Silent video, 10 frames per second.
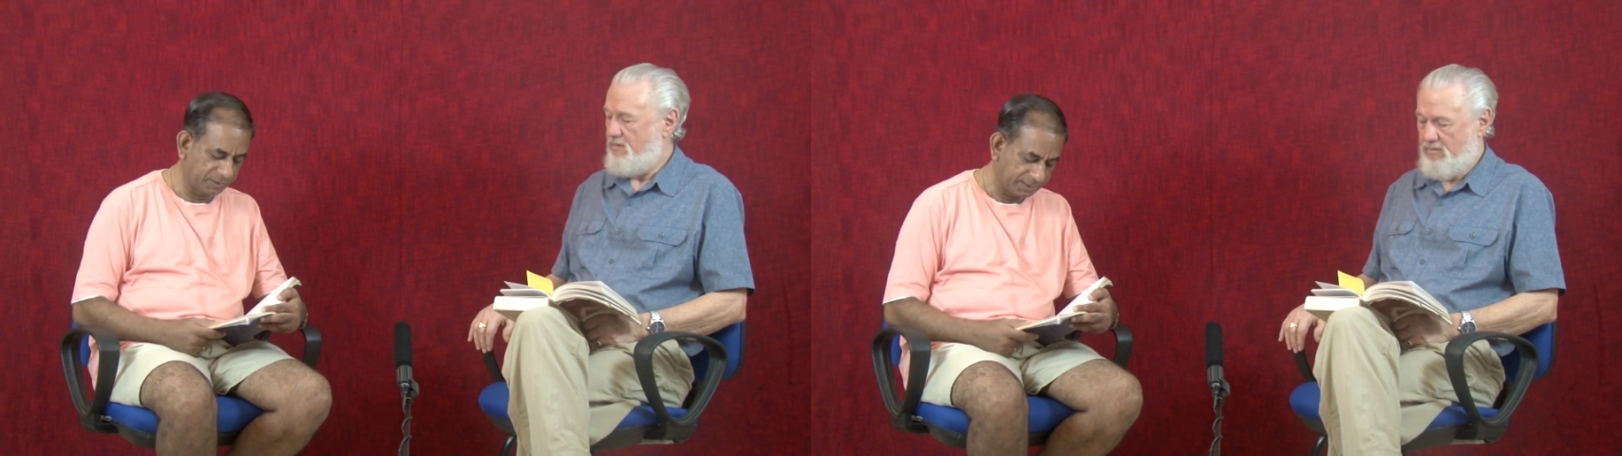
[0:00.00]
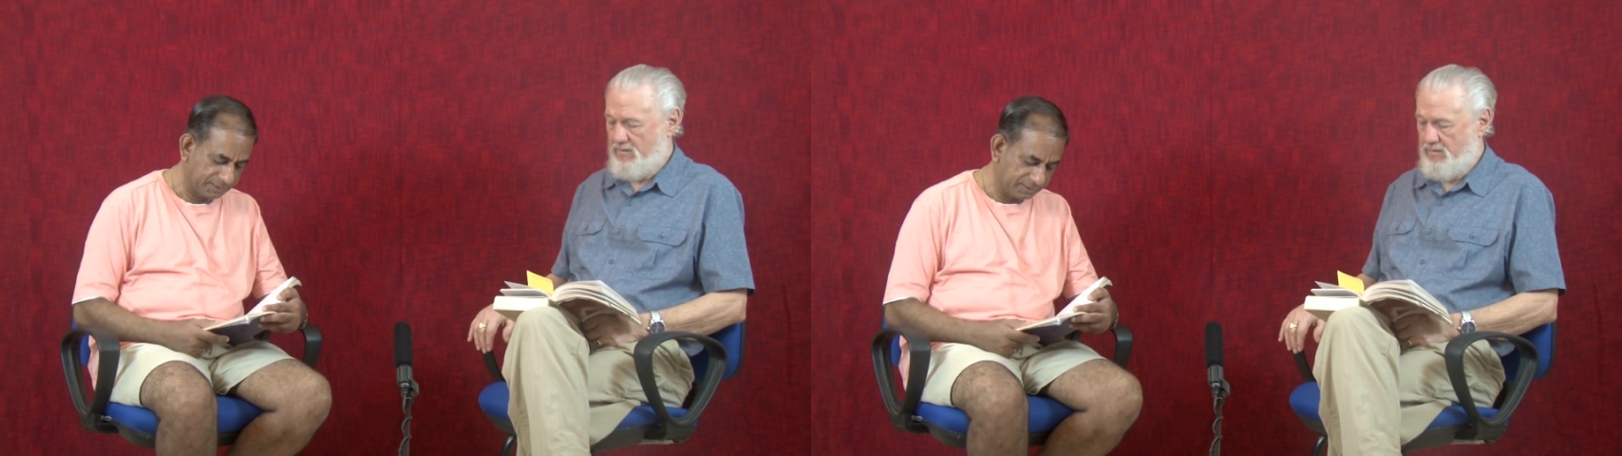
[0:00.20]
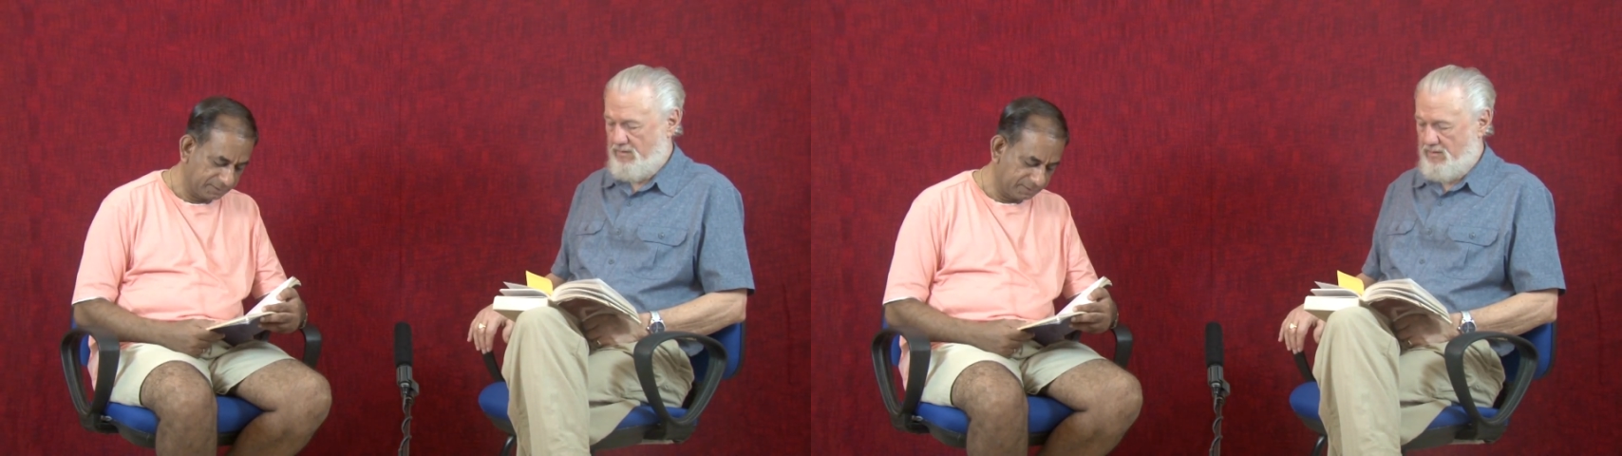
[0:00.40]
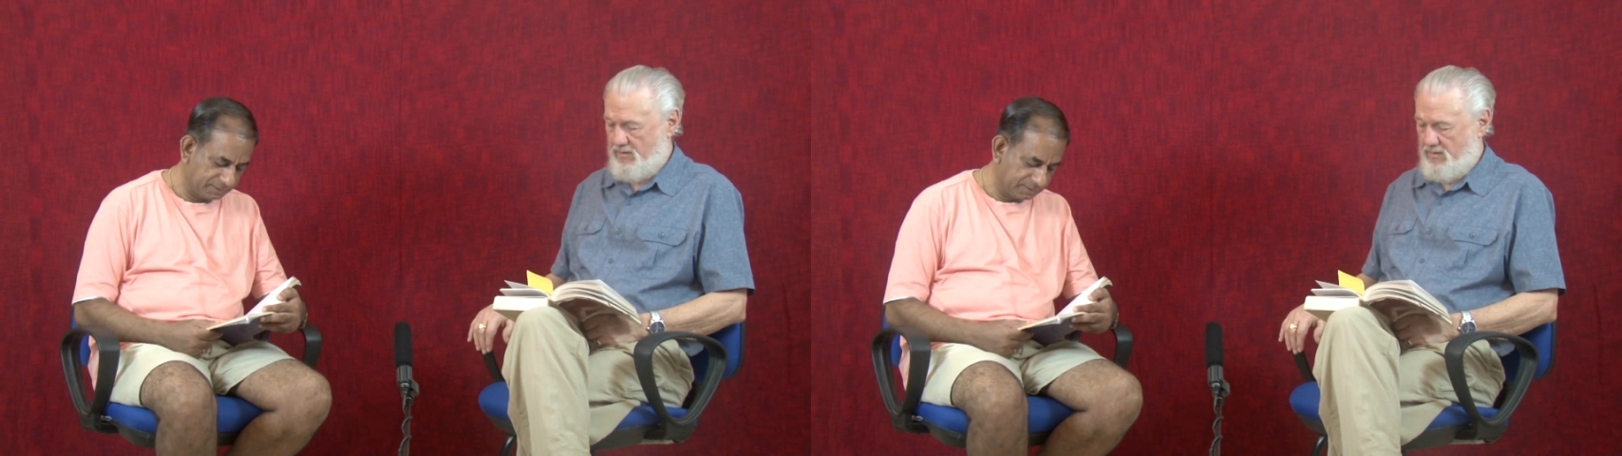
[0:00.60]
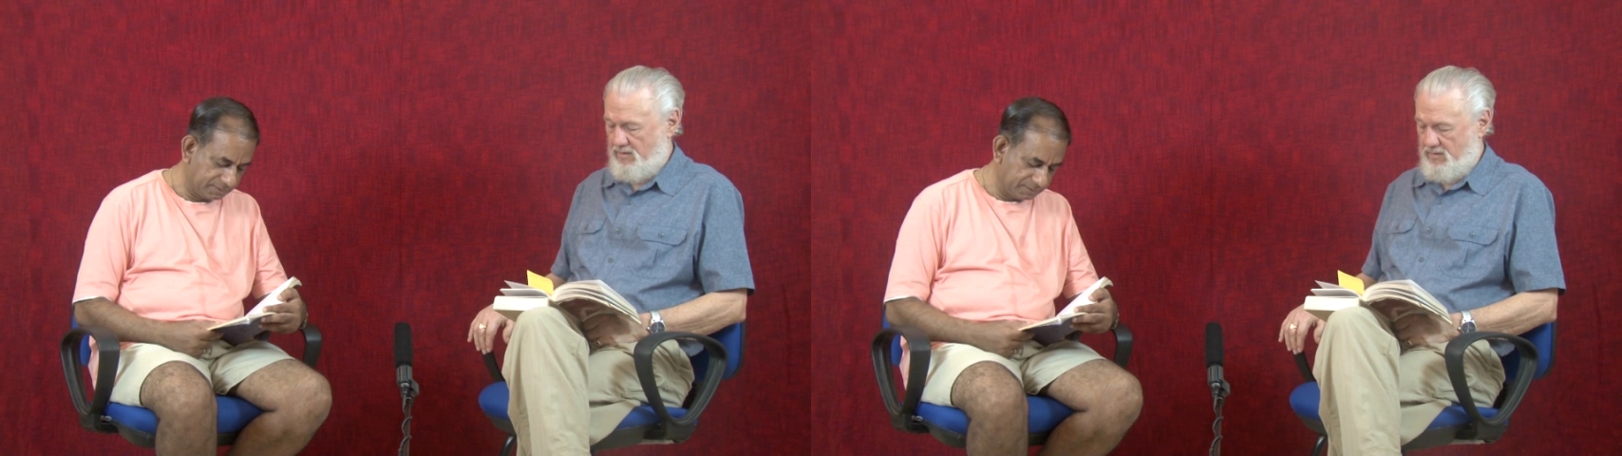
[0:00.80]

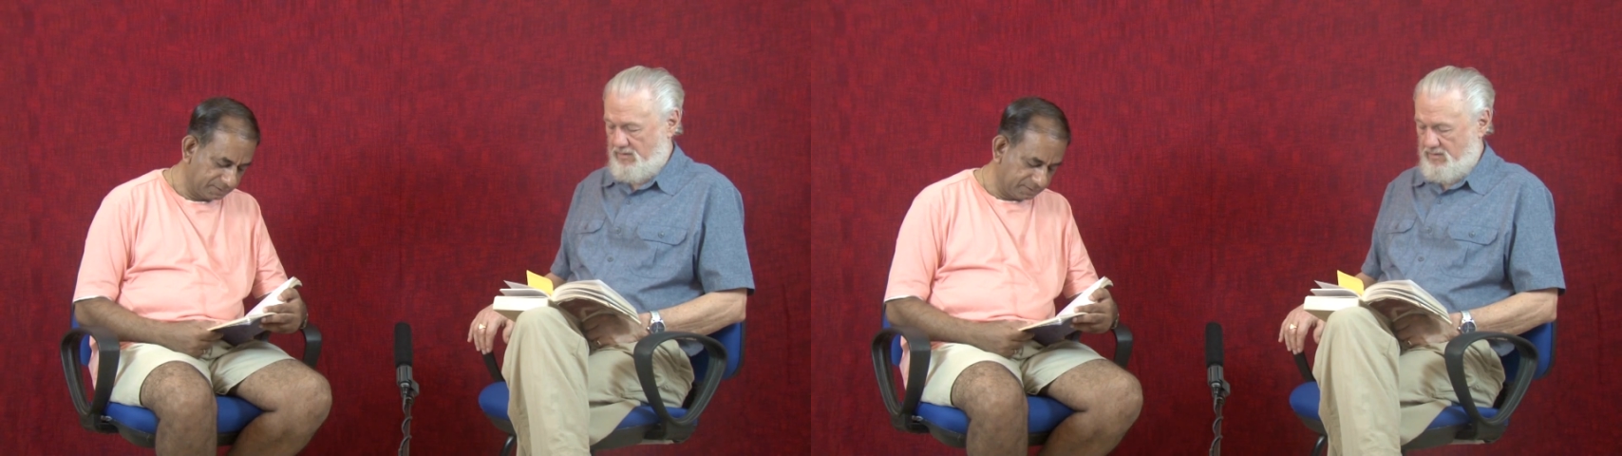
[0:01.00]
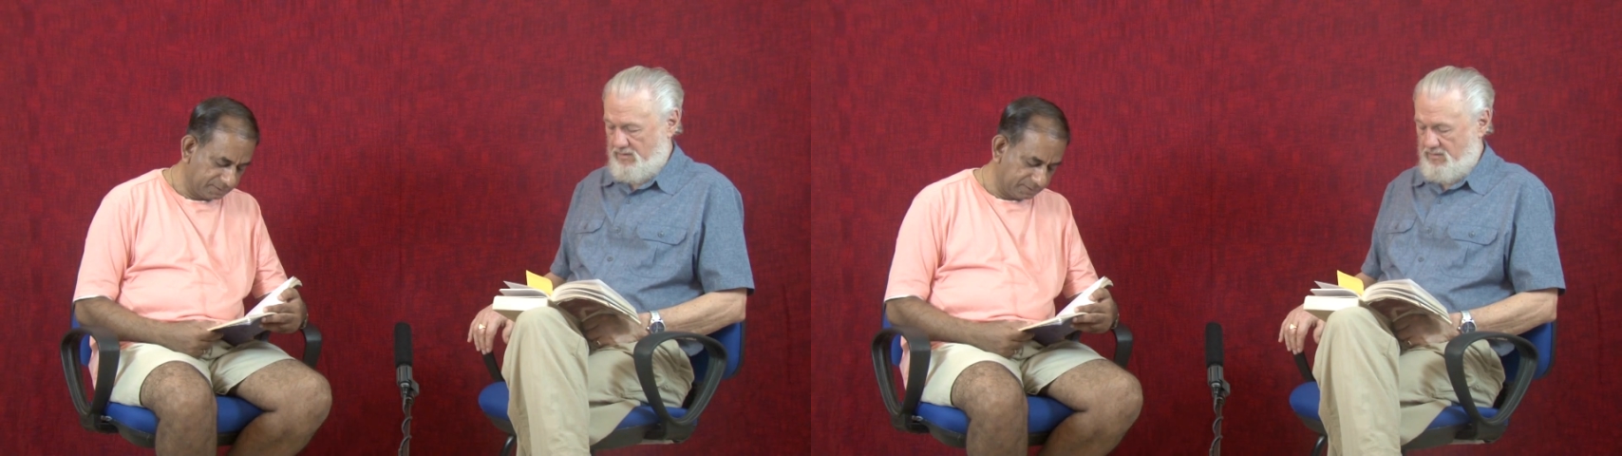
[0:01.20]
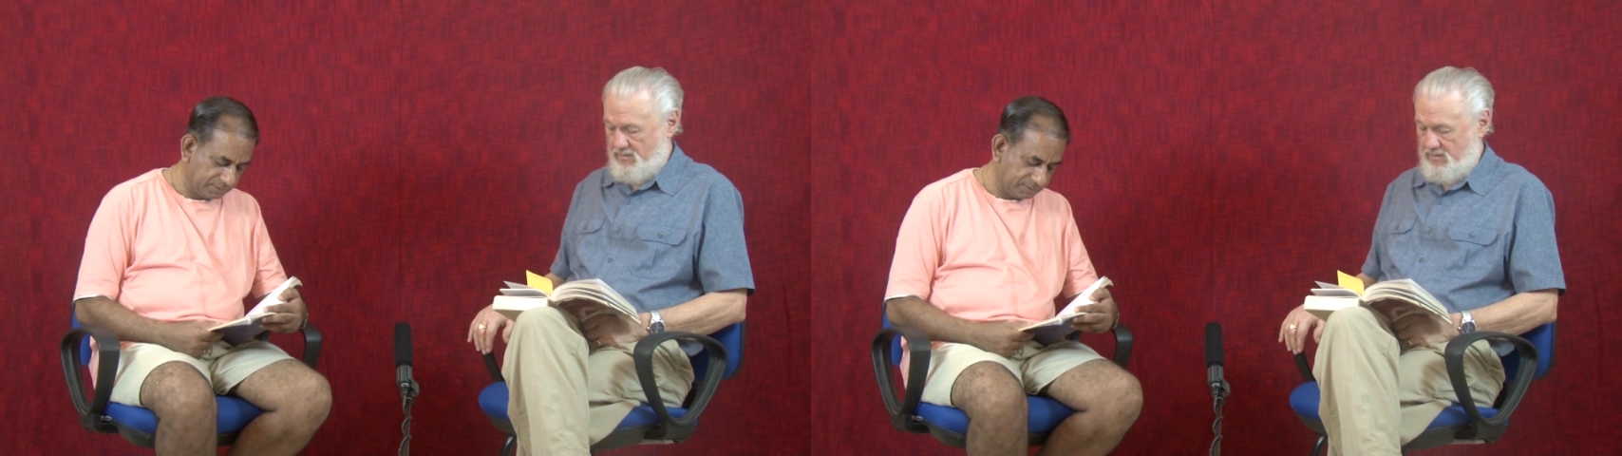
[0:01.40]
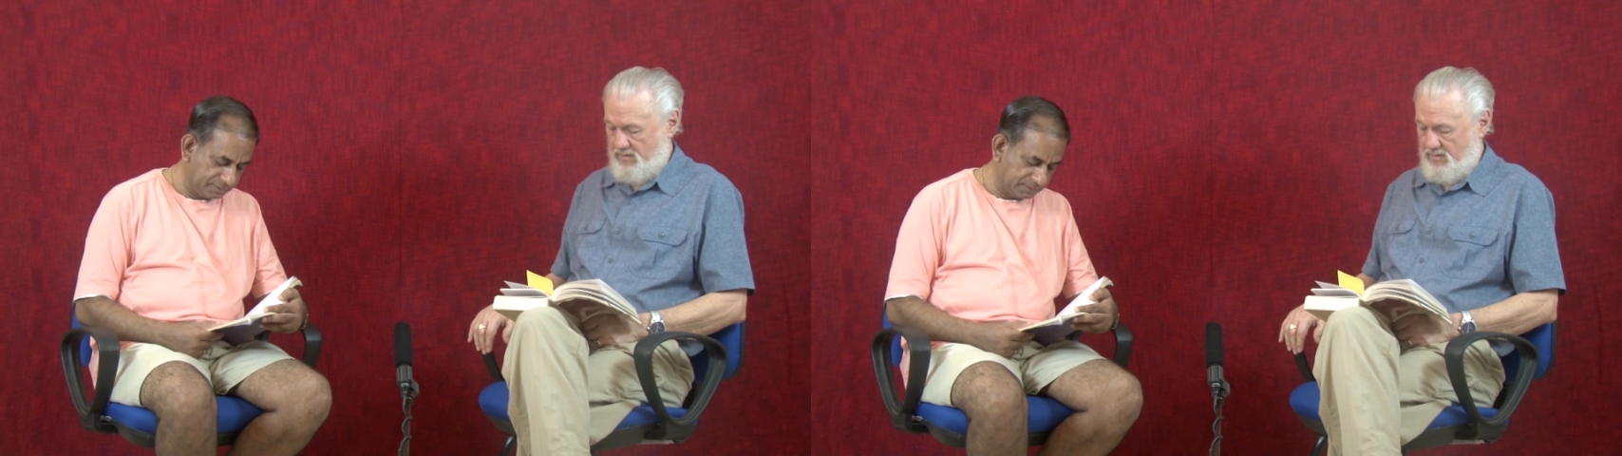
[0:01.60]
Nobody speaks.